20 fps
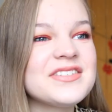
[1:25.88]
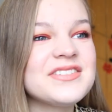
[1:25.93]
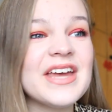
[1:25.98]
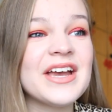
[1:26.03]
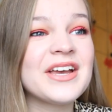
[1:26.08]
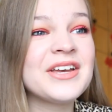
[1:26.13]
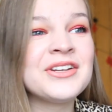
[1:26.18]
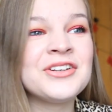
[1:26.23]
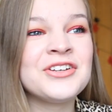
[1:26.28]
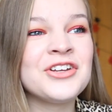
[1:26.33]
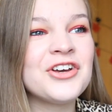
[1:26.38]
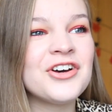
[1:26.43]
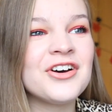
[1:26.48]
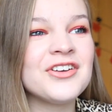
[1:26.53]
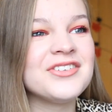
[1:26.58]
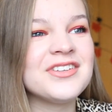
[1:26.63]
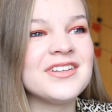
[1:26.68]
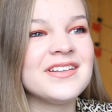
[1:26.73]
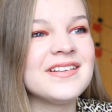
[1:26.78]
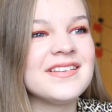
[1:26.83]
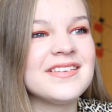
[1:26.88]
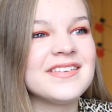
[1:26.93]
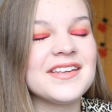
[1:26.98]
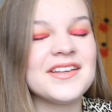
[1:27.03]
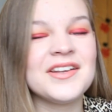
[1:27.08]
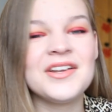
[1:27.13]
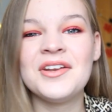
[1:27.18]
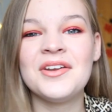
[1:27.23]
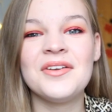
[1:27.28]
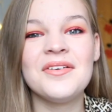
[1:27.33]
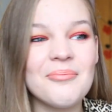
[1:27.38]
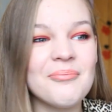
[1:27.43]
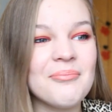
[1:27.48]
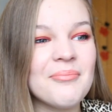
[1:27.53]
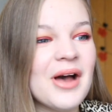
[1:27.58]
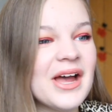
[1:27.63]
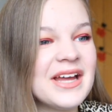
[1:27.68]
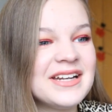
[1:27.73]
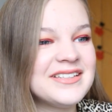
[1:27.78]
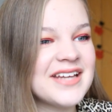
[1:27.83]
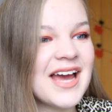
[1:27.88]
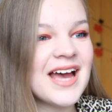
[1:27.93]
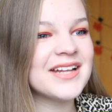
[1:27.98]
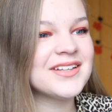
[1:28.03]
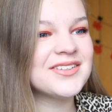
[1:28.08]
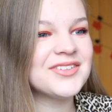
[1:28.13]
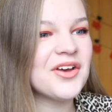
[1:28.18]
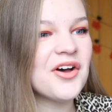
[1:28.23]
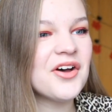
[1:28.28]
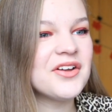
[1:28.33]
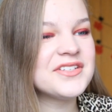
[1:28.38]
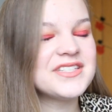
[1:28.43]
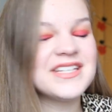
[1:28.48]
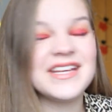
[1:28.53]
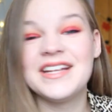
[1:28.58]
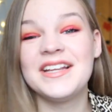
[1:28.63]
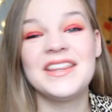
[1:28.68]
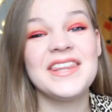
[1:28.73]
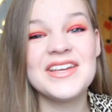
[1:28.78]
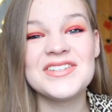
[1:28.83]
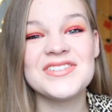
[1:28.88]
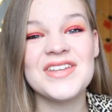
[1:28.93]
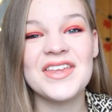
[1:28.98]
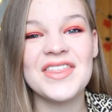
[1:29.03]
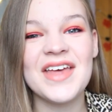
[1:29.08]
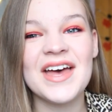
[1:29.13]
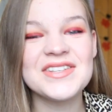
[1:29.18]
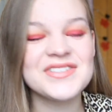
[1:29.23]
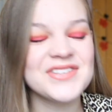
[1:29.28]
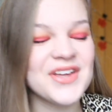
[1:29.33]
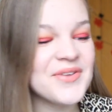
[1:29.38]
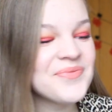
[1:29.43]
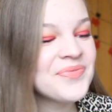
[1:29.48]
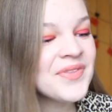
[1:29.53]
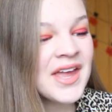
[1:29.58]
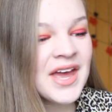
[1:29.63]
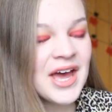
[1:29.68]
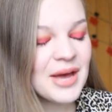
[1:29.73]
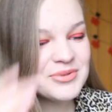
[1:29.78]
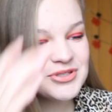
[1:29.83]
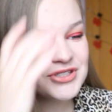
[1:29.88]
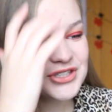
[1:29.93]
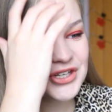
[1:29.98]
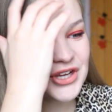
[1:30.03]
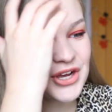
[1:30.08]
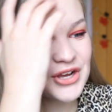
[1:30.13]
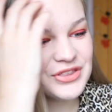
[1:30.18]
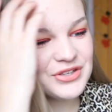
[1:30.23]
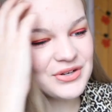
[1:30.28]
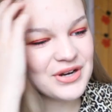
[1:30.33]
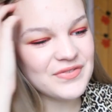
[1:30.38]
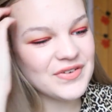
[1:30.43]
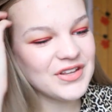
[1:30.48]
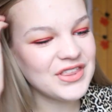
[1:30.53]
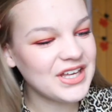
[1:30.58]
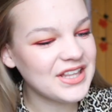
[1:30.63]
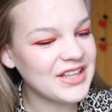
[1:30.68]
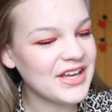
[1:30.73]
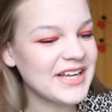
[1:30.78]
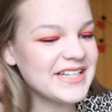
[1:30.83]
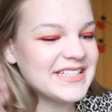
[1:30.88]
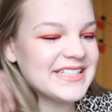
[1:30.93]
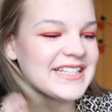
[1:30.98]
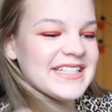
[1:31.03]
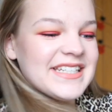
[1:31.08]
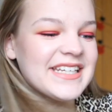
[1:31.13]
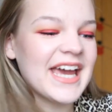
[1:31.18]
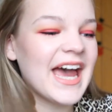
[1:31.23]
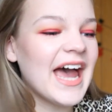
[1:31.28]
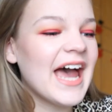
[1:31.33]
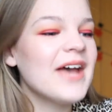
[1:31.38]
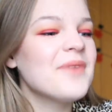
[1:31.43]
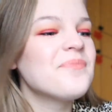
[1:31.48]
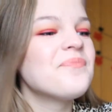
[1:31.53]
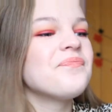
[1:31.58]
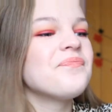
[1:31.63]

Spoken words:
second cousins and my dad's auntie and things like that. So I'm just going to go through everything that I did get.